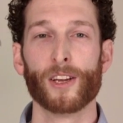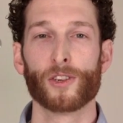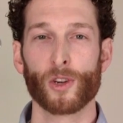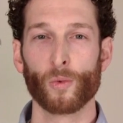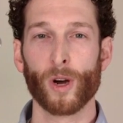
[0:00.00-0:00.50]

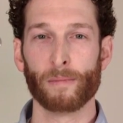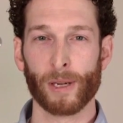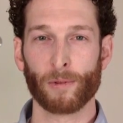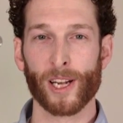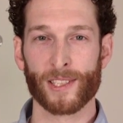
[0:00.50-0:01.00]
should one be
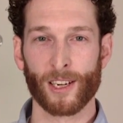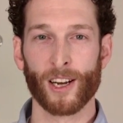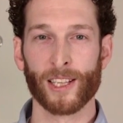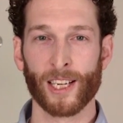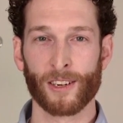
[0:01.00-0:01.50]
present
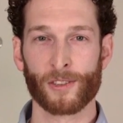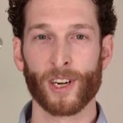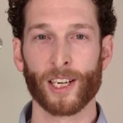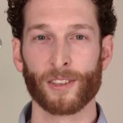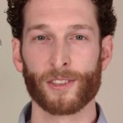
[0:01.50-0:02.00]
on the
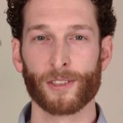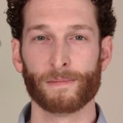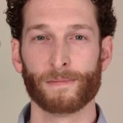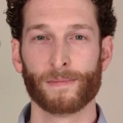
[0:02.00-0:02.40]
endotracheal tube.